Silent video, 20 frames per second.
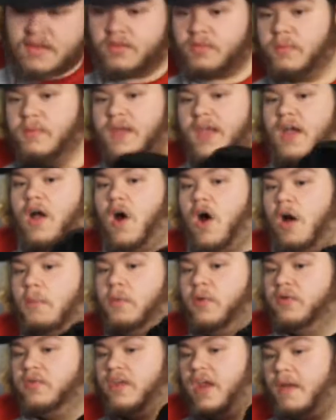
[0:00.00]
one like
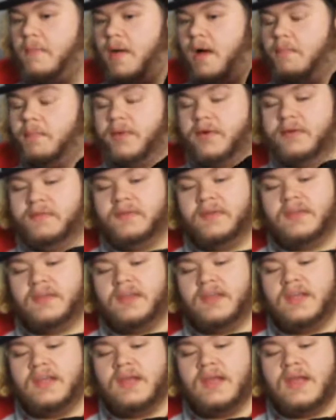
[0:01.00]
almost came out
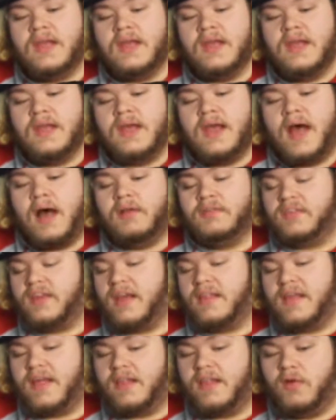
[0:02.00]
perfectly
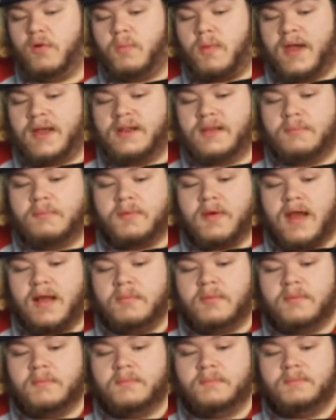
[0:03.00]
outside that little whitening
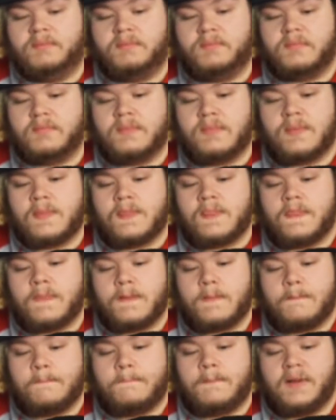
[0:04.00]
problem,
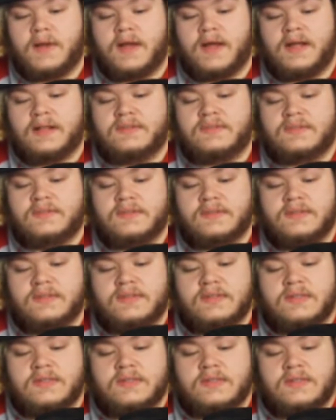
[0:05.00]
but
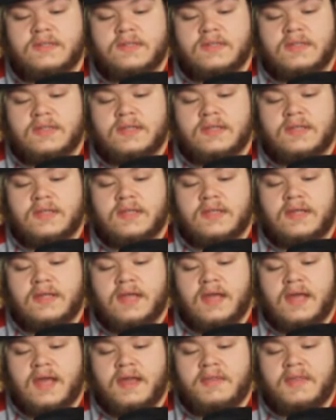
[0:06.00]

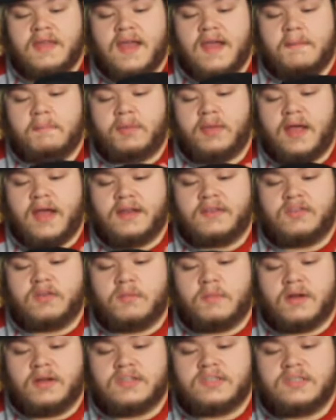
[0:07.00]
I think I applied too
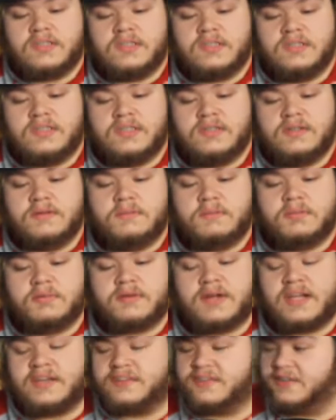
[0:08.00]
much
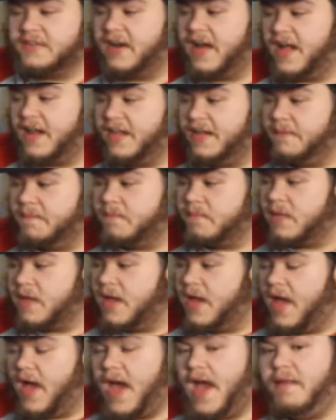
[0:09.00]
pressure on it.
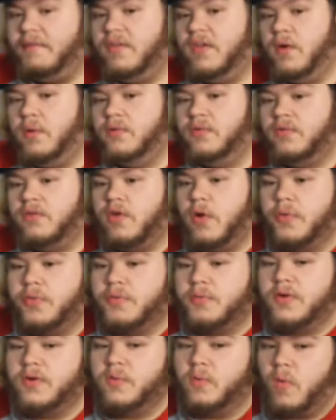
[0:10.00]
I have to go
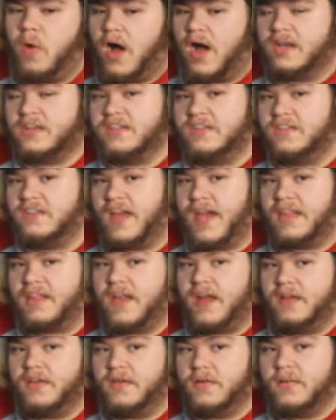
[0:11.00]
through and watch exactly
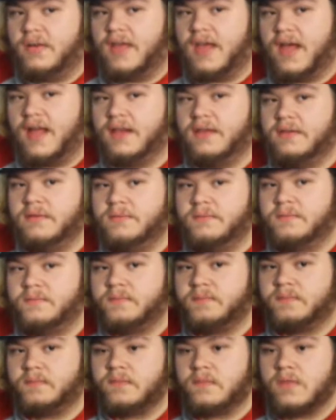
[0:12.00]
how to do it again
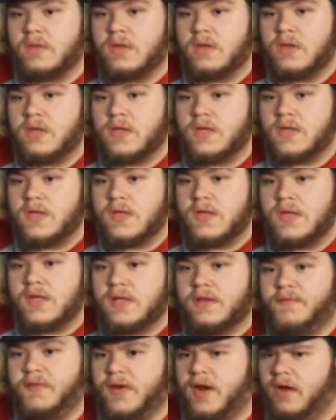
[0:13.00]

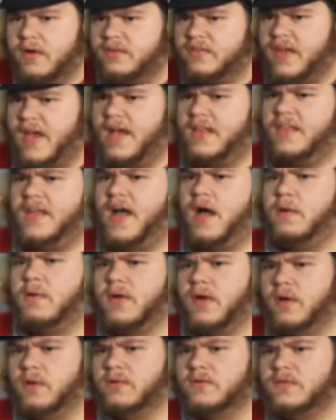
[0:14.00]
to figure out exactly how it
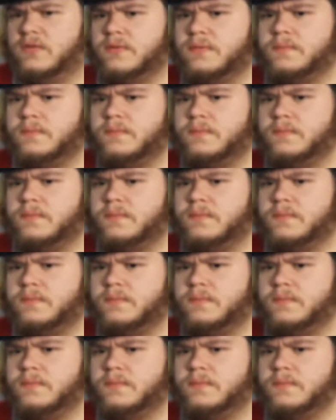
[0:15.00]
goes.